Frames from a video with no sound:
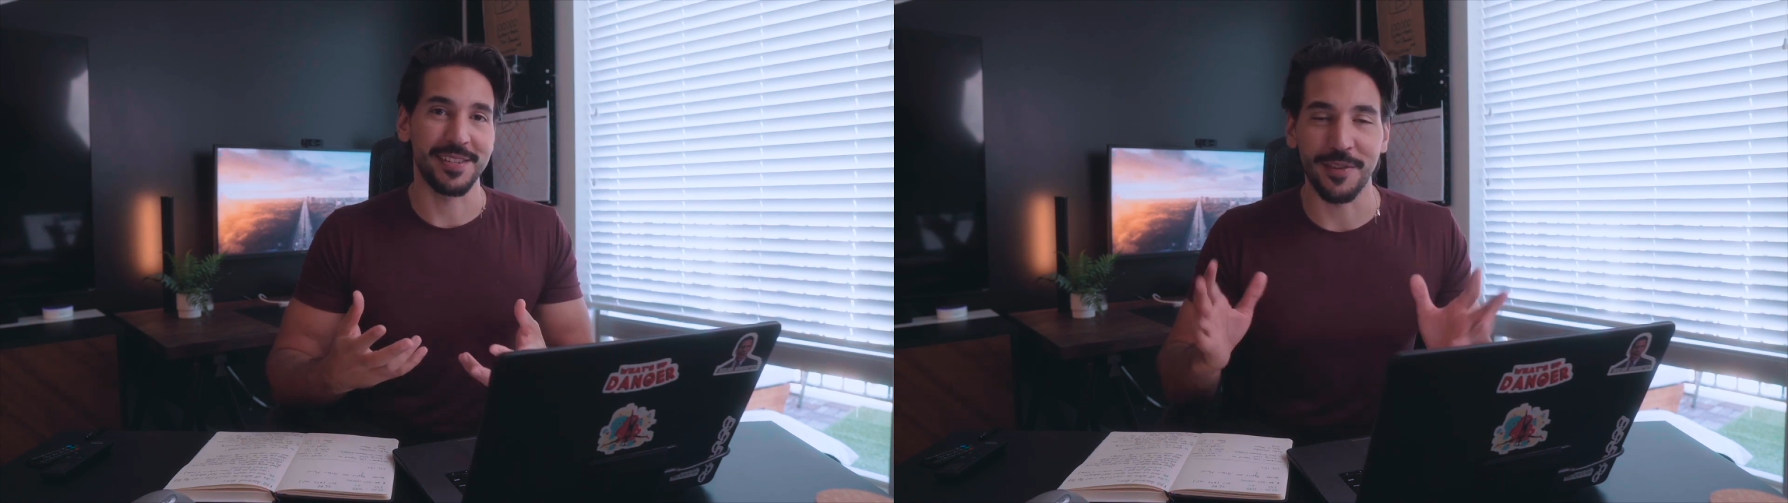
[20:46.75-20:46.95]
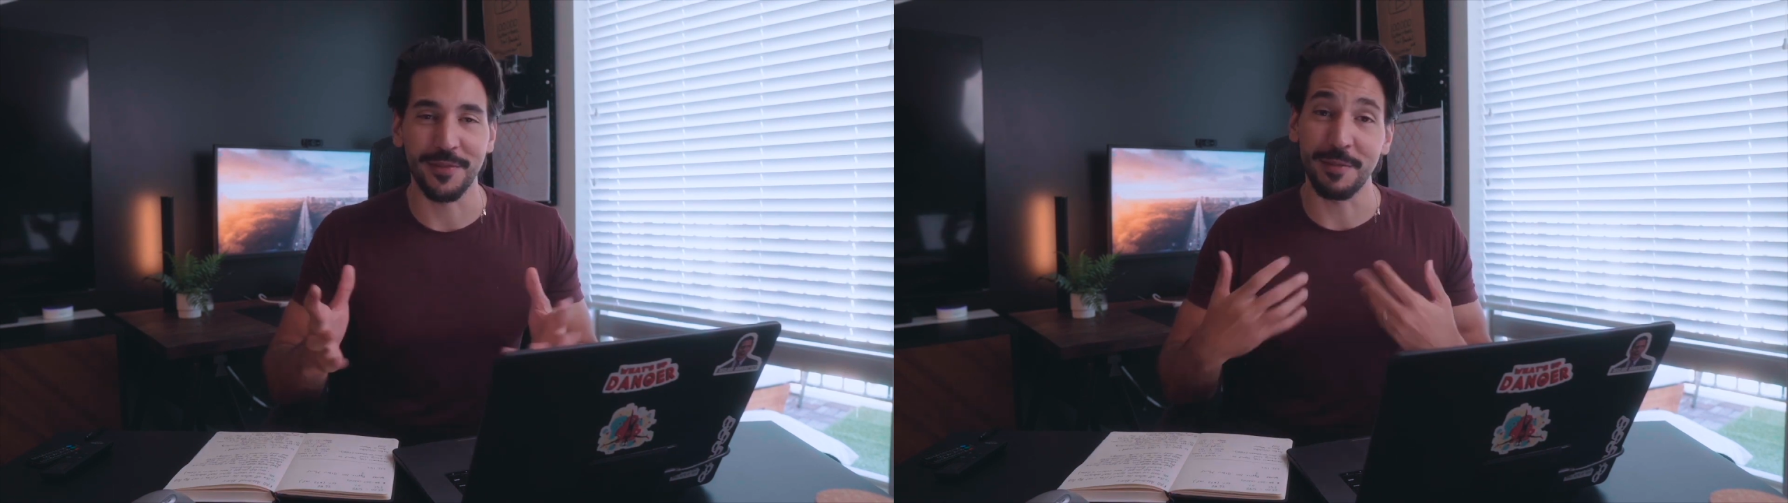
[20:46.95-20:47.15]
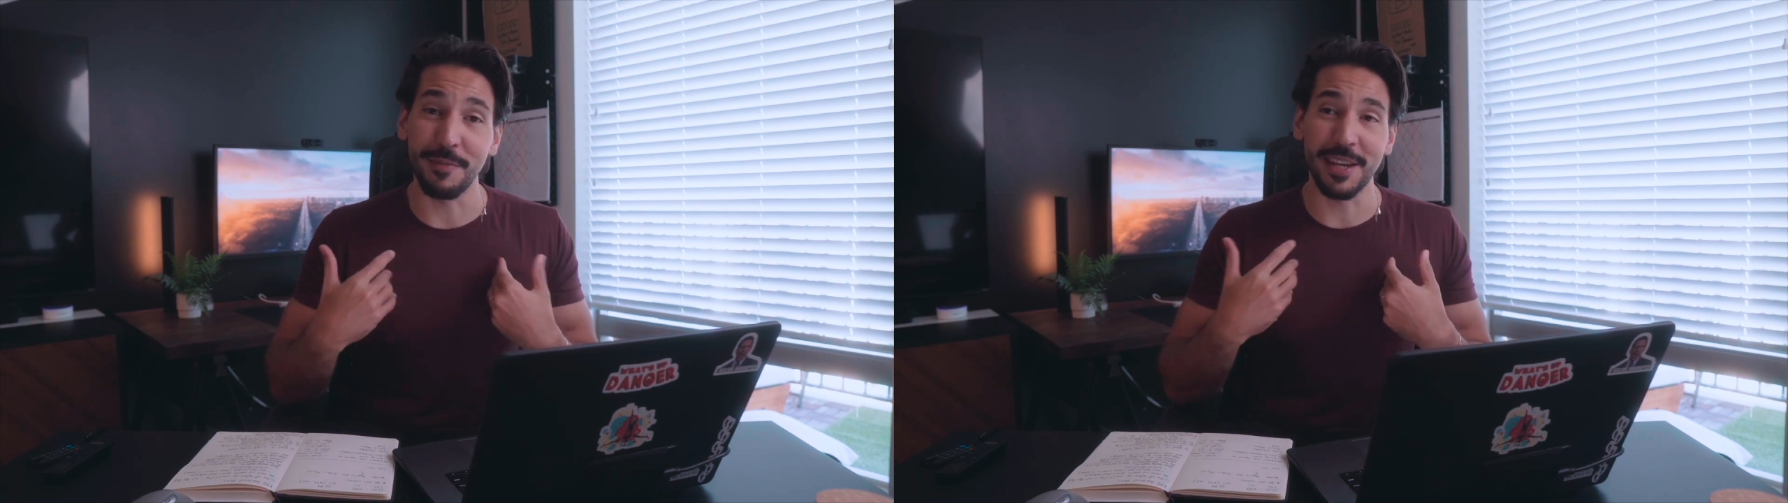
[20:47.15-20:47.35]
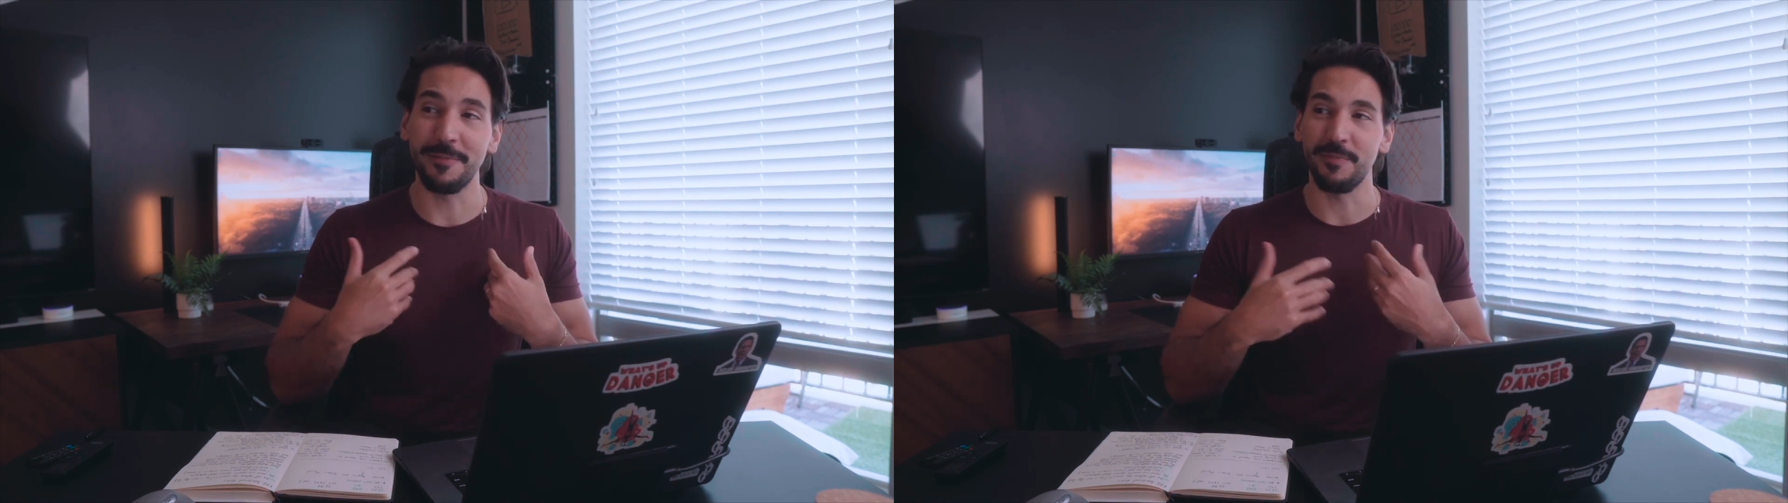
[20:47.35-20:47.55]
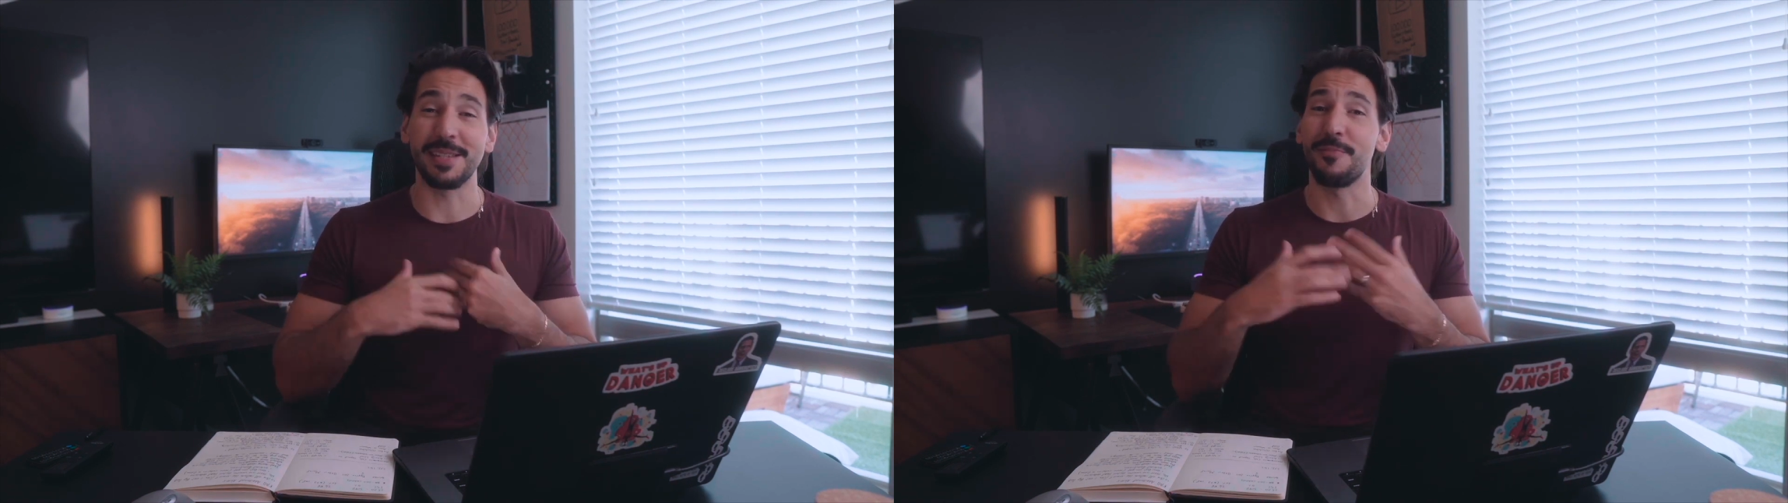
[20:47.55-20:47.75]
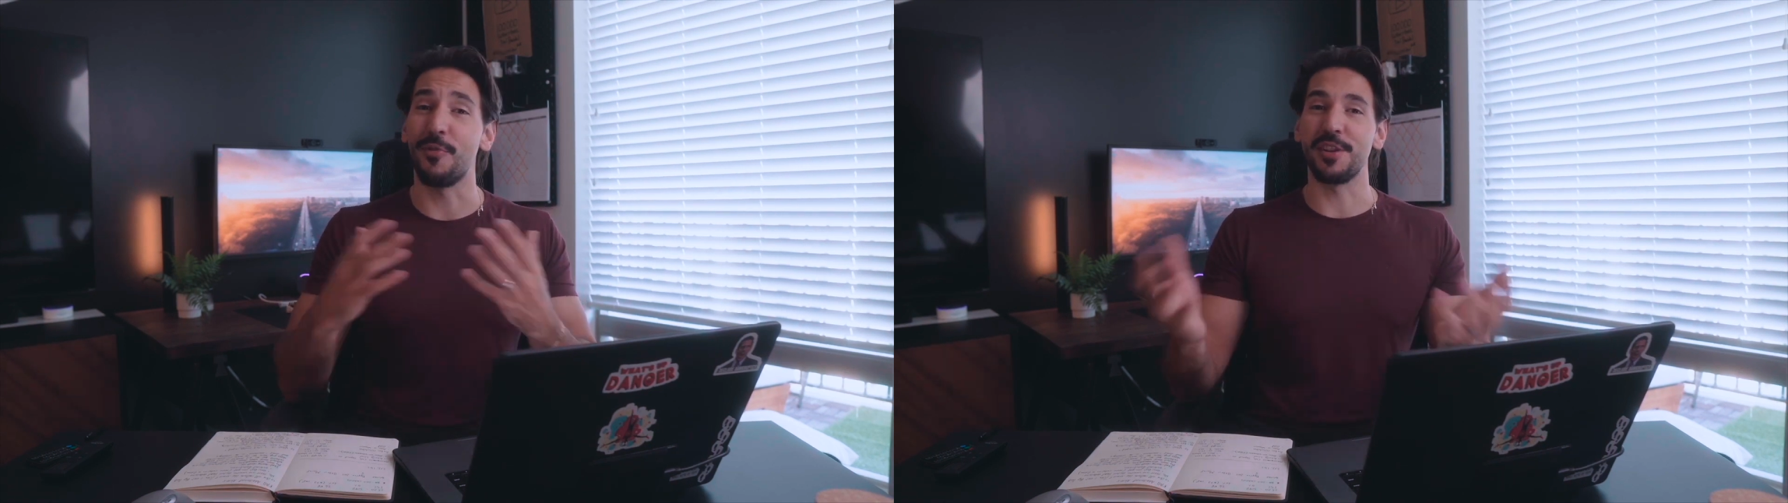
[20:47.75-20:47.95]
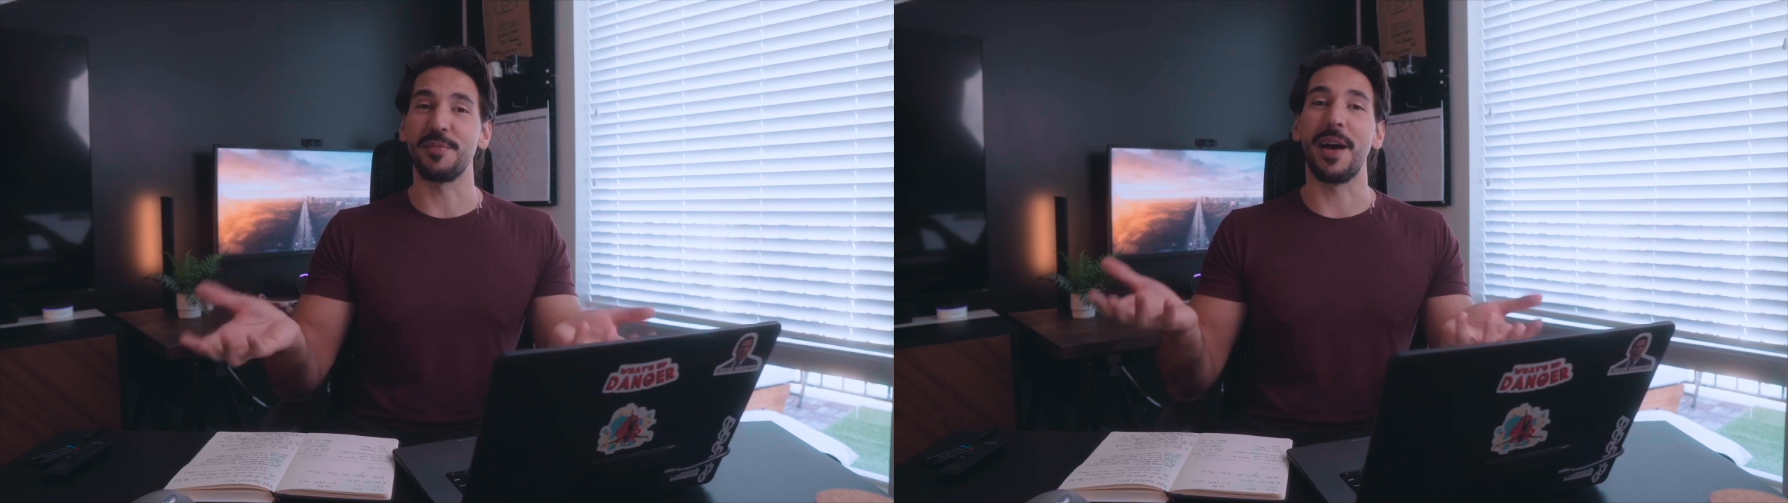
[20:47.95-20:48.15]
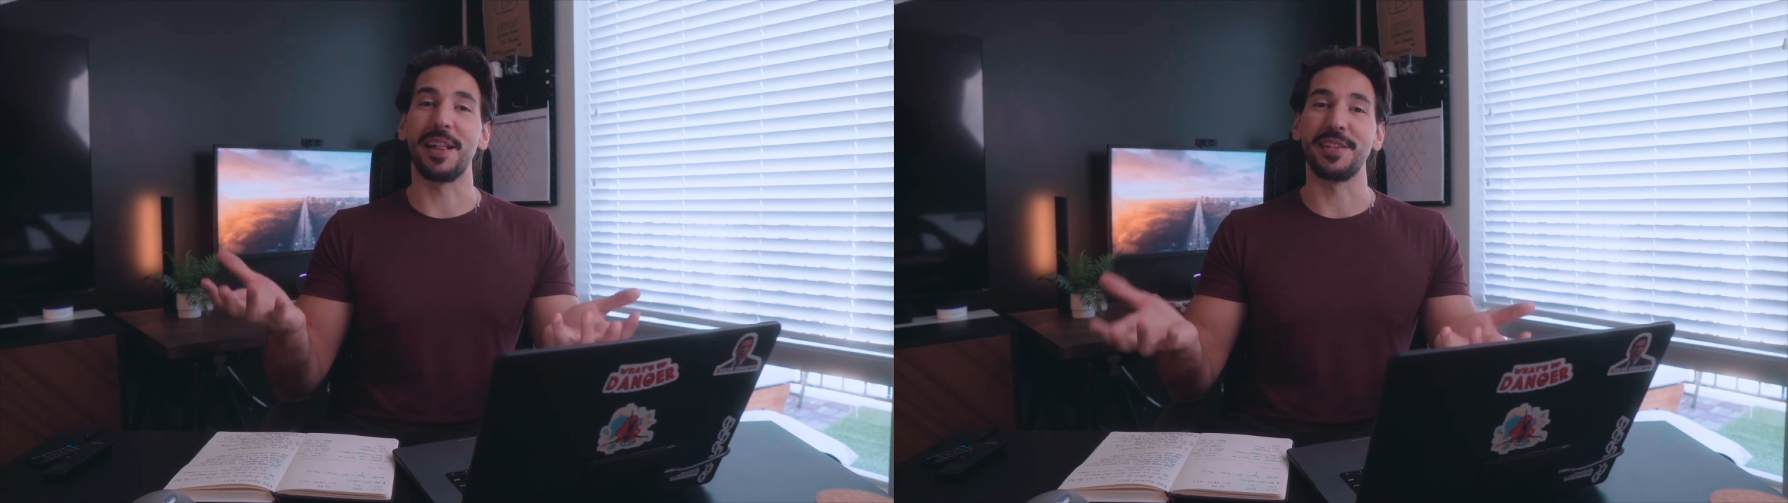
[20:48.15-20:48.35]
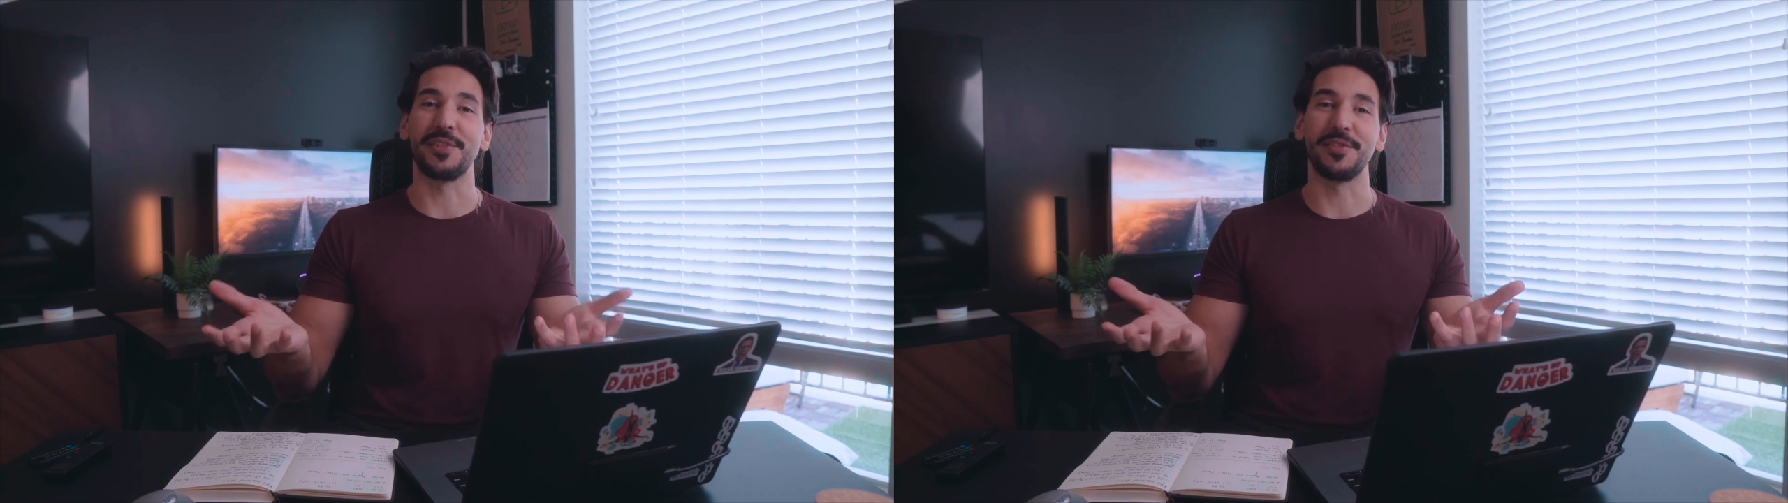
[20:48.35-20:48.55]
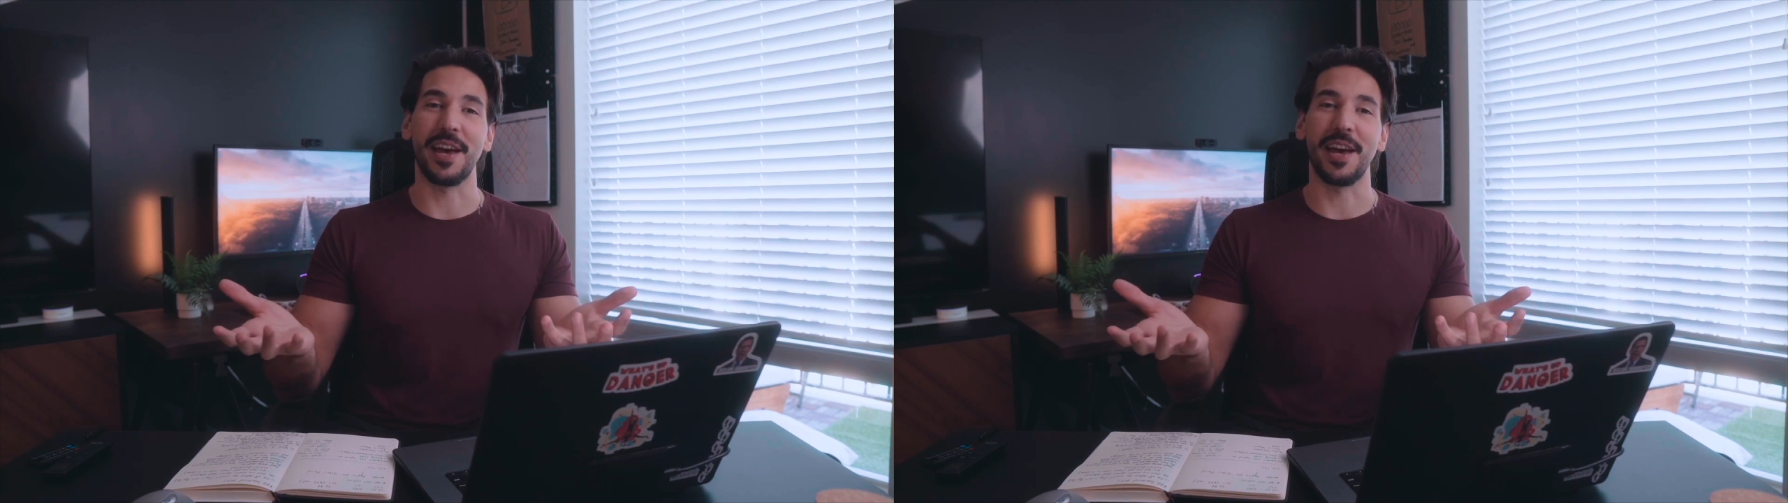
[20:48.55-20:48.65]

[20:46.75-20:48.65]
So to me, it's important to balance those